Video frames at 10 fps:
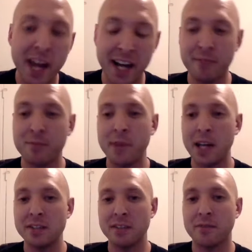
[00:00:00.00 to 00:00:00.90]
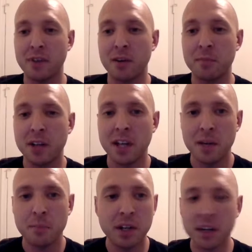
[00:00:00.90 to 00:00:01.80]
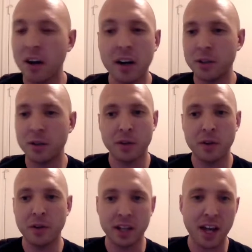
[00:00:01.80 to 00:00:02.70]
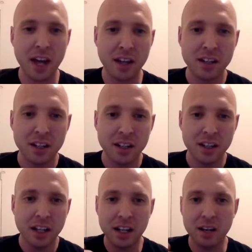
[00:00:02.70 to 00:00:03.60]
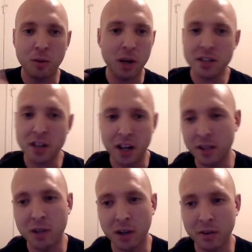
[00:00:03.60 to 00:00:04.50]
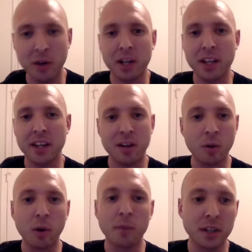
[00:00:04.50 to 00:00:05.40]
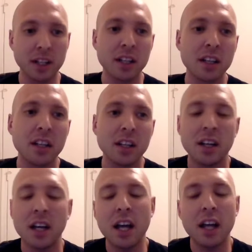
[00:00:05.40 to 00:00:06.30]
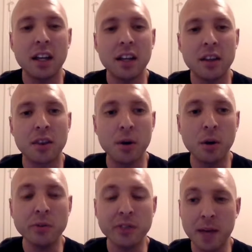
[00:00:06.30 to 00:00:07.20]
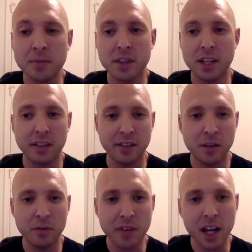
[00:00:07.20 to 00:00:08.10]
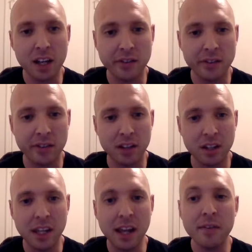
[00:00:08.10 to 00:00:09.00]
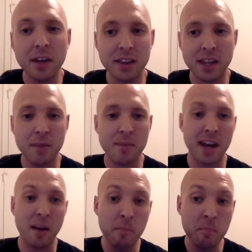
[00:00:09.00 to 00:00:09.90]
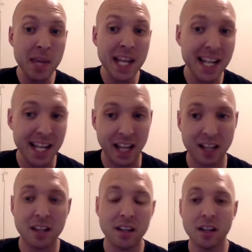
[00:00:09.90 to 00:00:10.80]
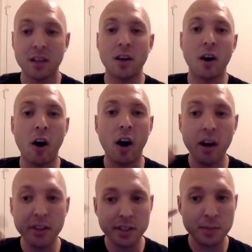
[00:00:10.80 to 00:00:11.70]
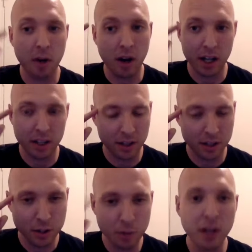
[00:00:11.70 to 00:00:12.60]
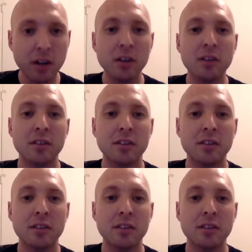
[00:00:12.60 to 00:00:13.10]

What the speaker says: information from. But in a con, you don't know any of that, and in a one shot, you don't know any of that normally. And those types of things, like you said, is giving them that immediate, on the spot trigger